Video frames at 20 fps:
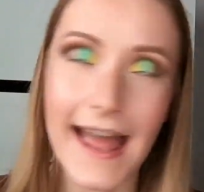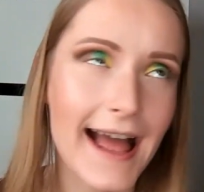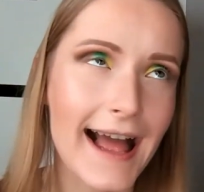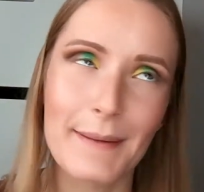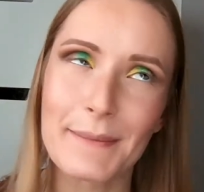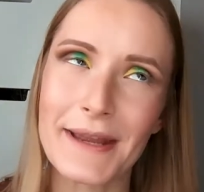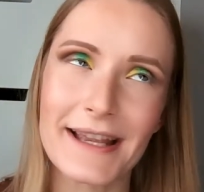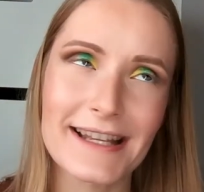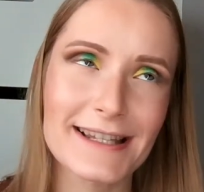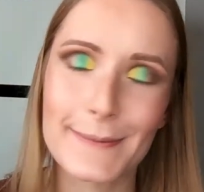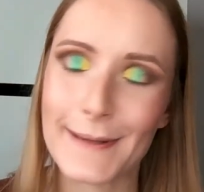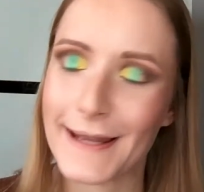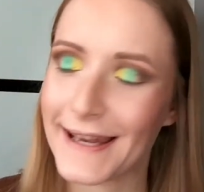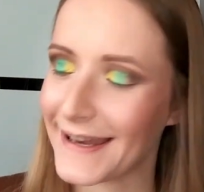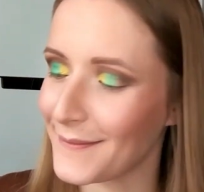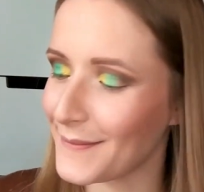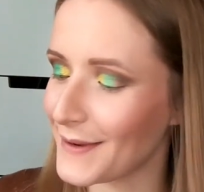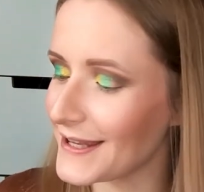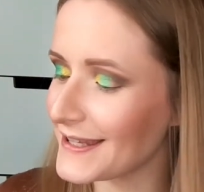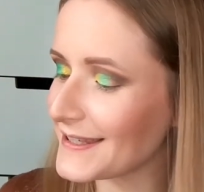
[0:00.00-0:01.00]
I'm
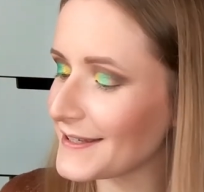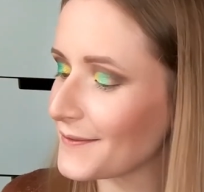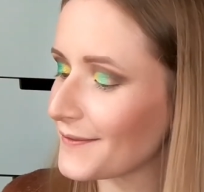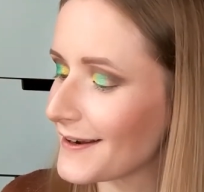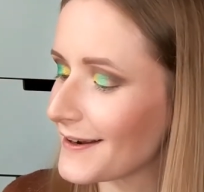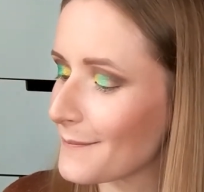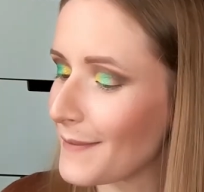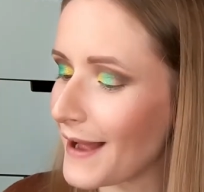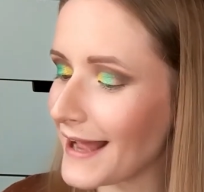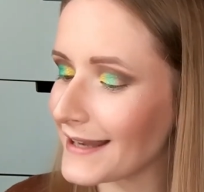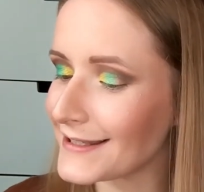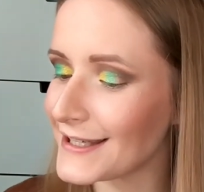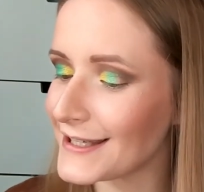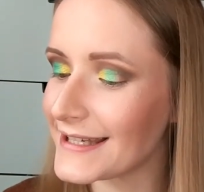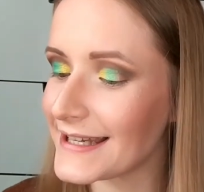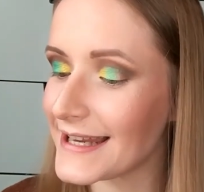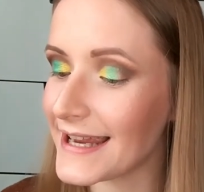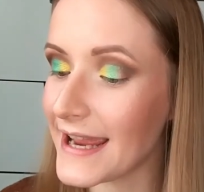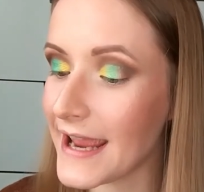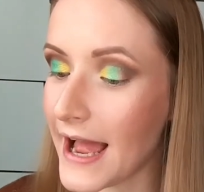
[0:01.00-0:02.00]
explaining myself really bad
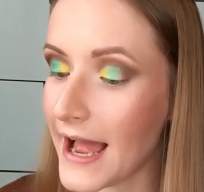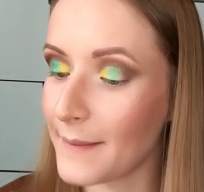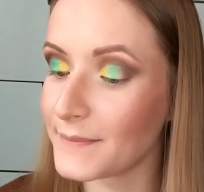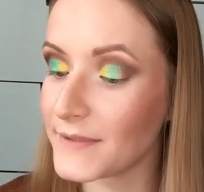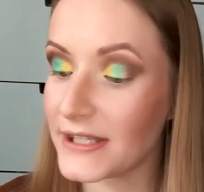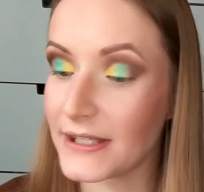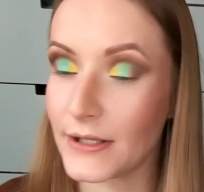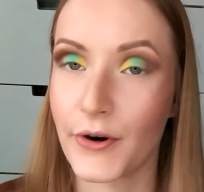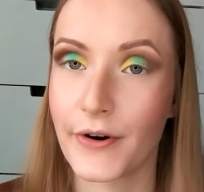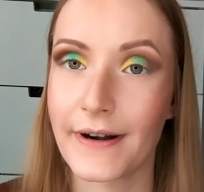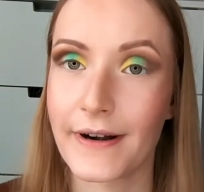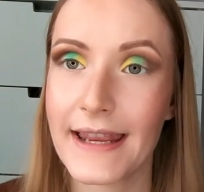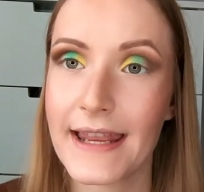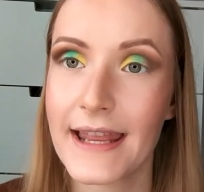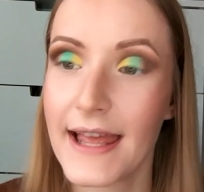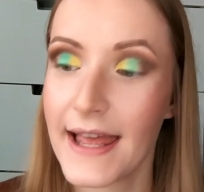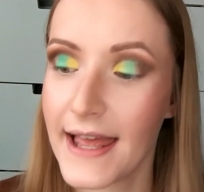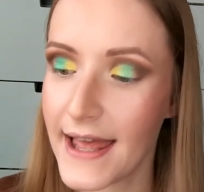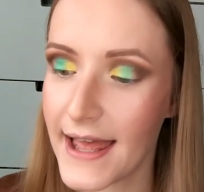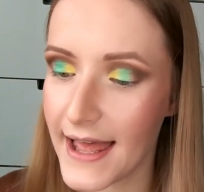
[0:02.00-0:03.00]
today, I'm
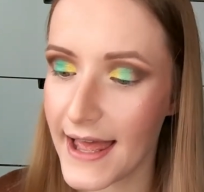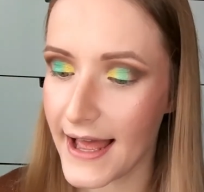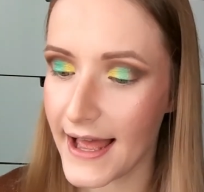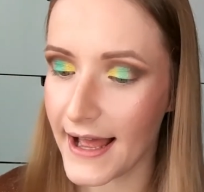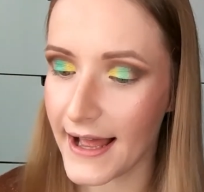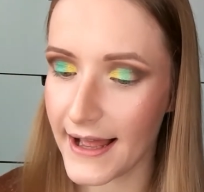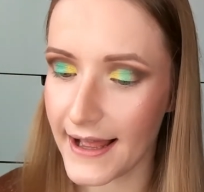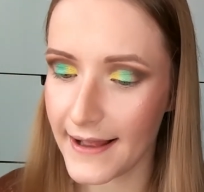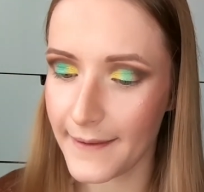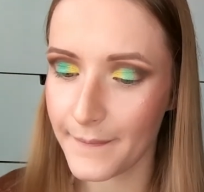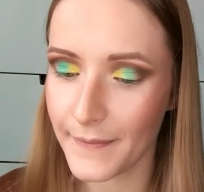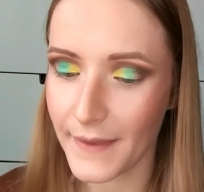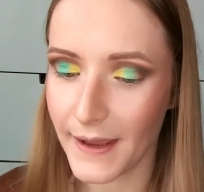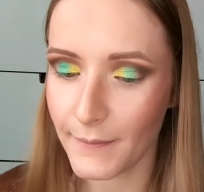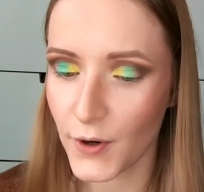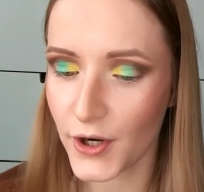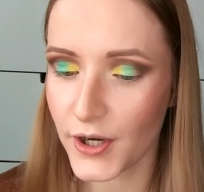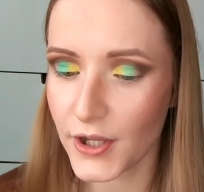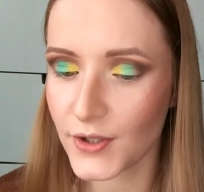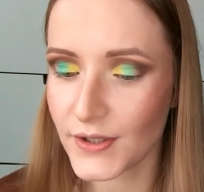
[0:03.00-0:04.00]
sorry.
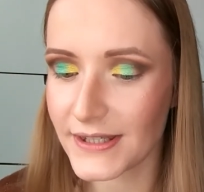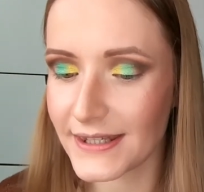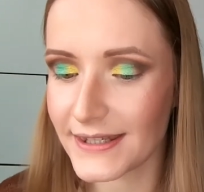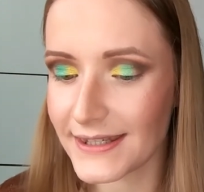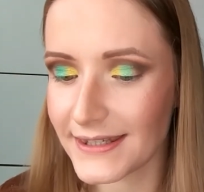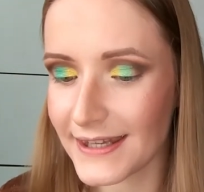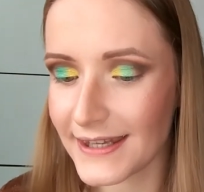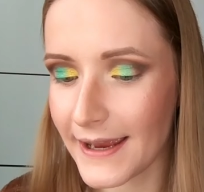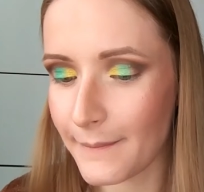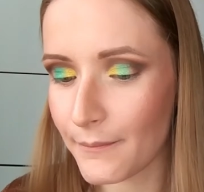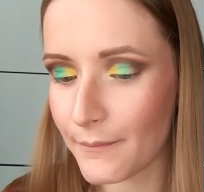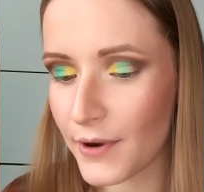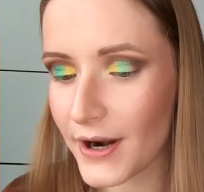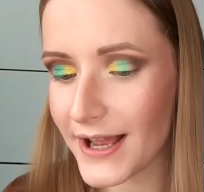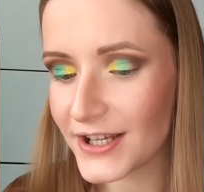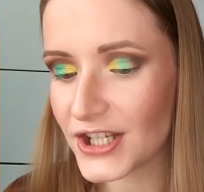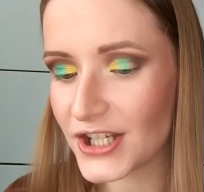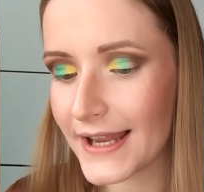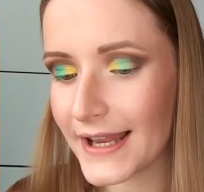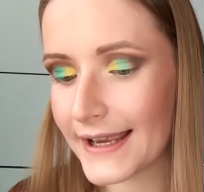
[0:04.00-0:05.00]
I'm going to use the same
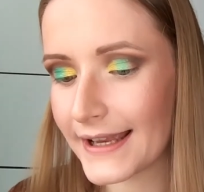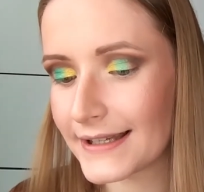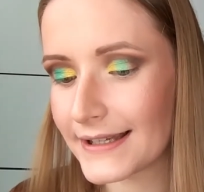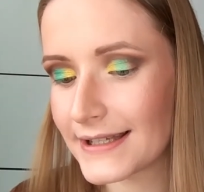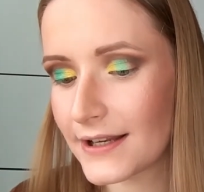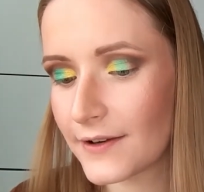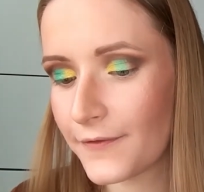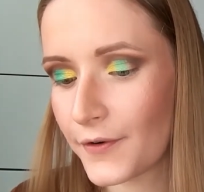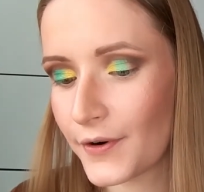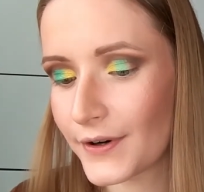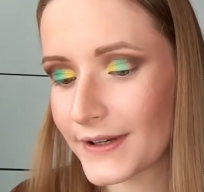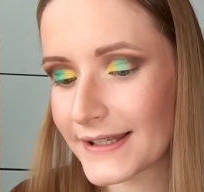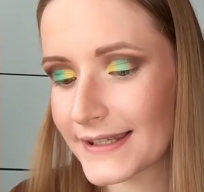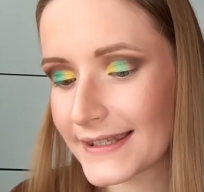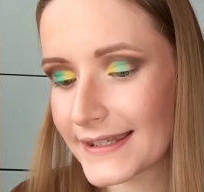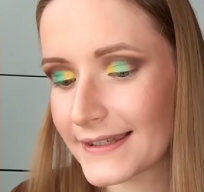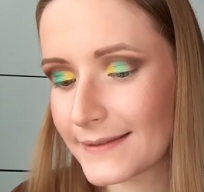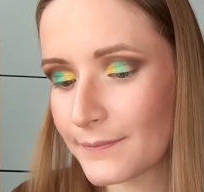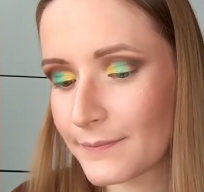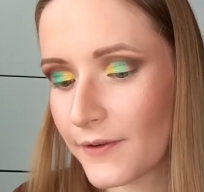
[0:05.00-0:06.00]
brush like I did for
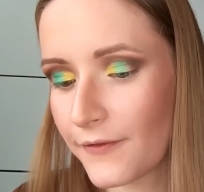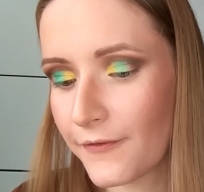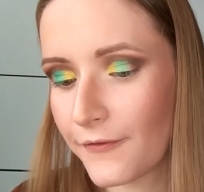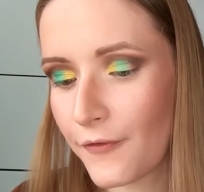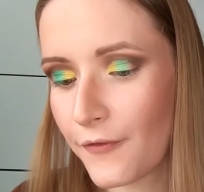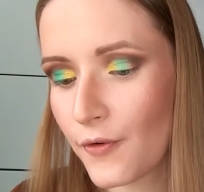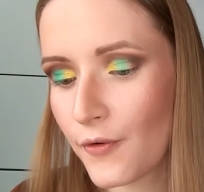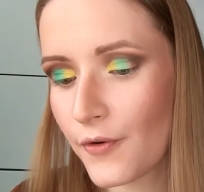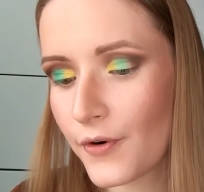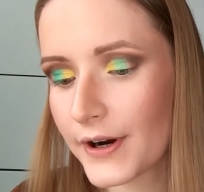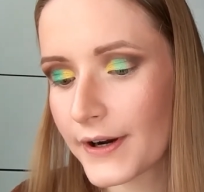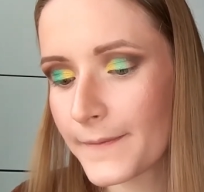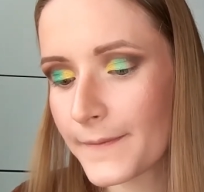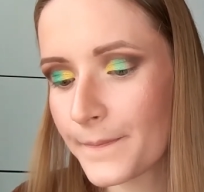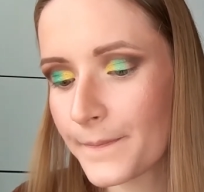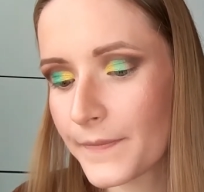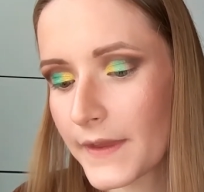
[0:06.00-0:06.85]
this before.